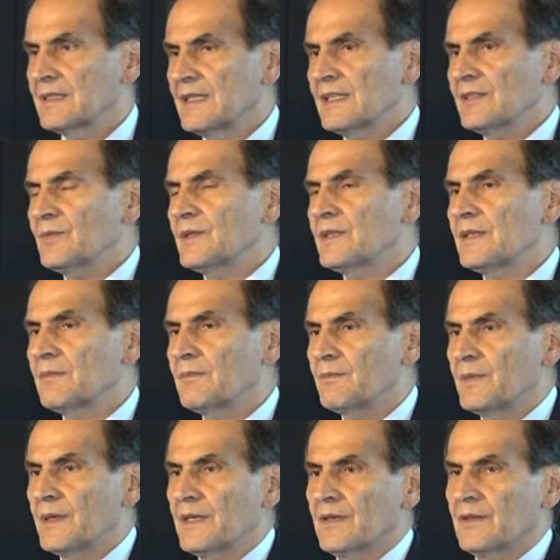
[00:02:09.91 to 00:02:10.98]
That's when the
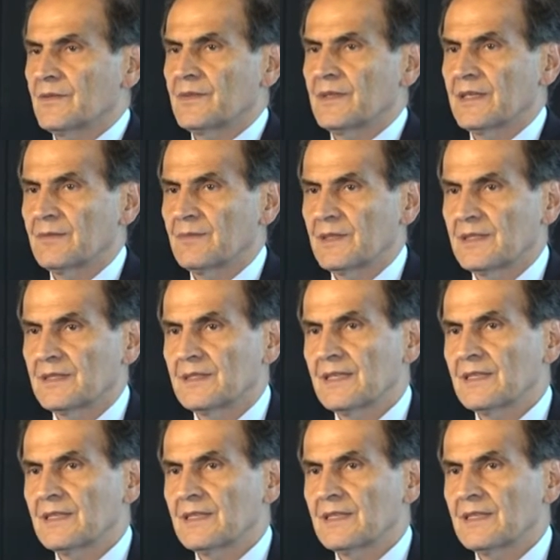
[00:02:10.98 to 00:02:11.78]
peak of diabetes.